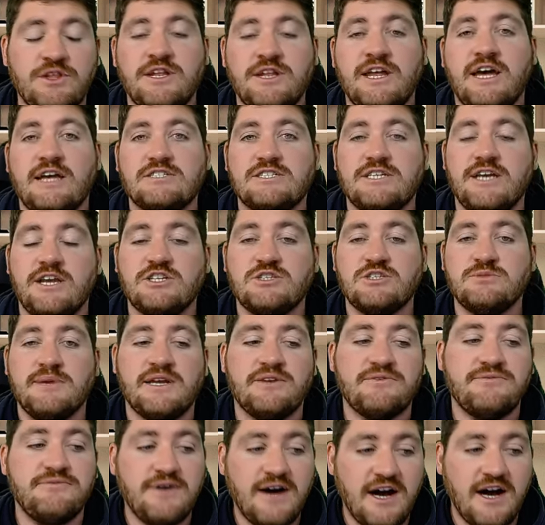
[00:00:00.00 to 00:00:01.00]
a nice kick to make
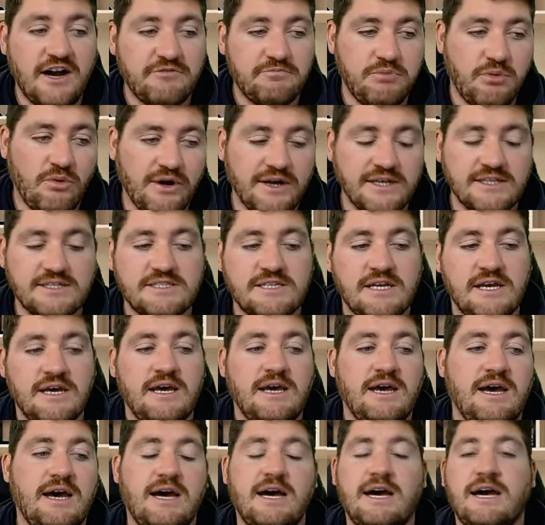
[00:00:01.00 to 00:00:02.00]
it 5 points.
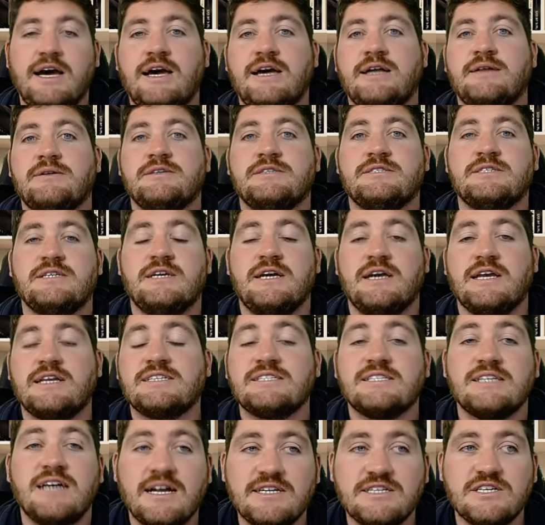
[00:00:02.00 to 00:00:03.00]
And
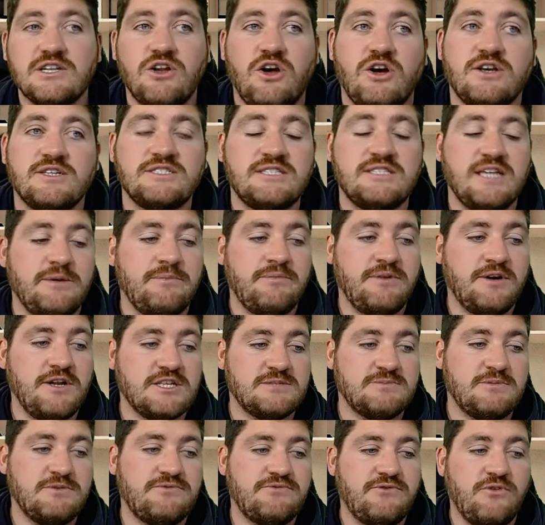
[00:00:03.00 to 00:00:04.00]
exciting last 10 minutes
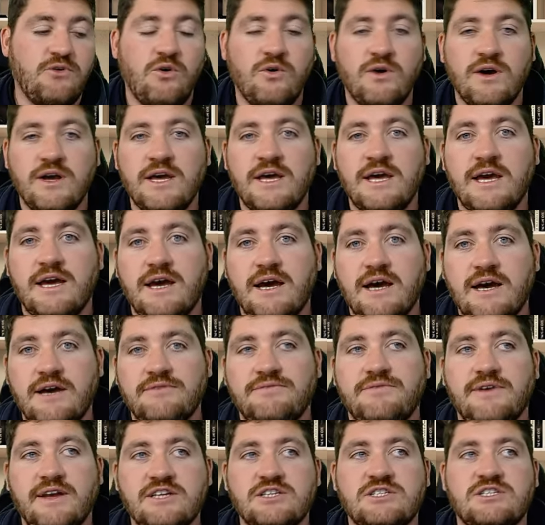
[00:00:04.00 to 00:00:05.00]
before
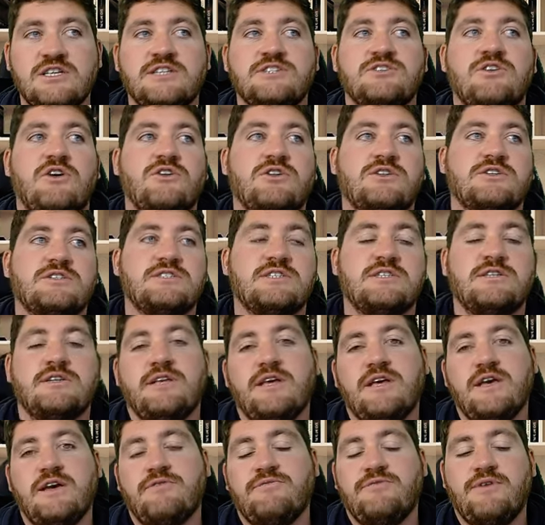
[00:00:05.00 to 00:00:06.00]
eventually Donaldson
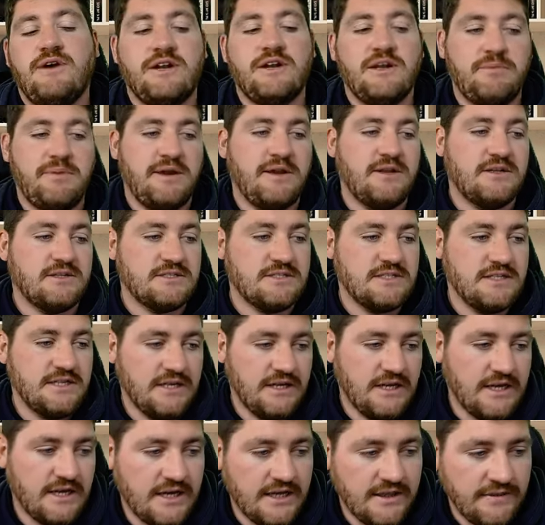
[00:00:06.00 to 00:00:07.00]
found a
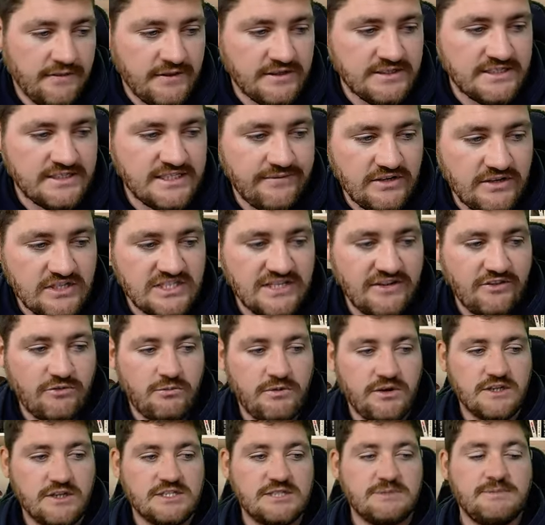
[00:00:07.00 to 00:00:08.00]
penalty in the 77th
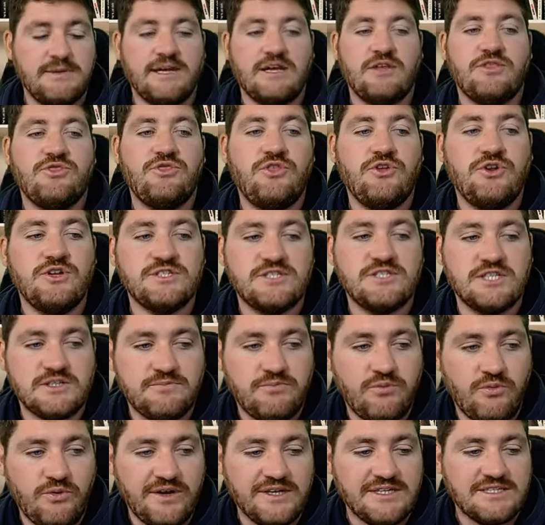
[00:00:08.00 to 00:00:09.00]
minute to make it 36
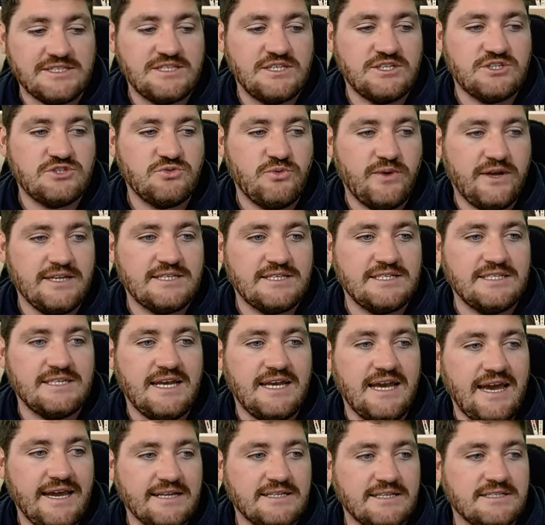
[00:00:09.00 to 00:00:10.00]
points to
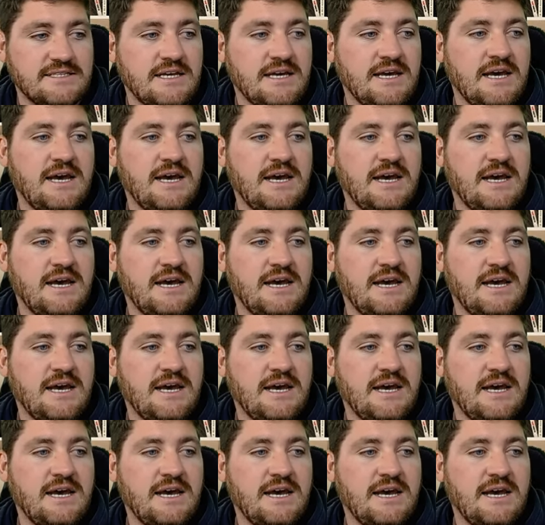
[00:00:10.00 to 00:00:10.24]
28.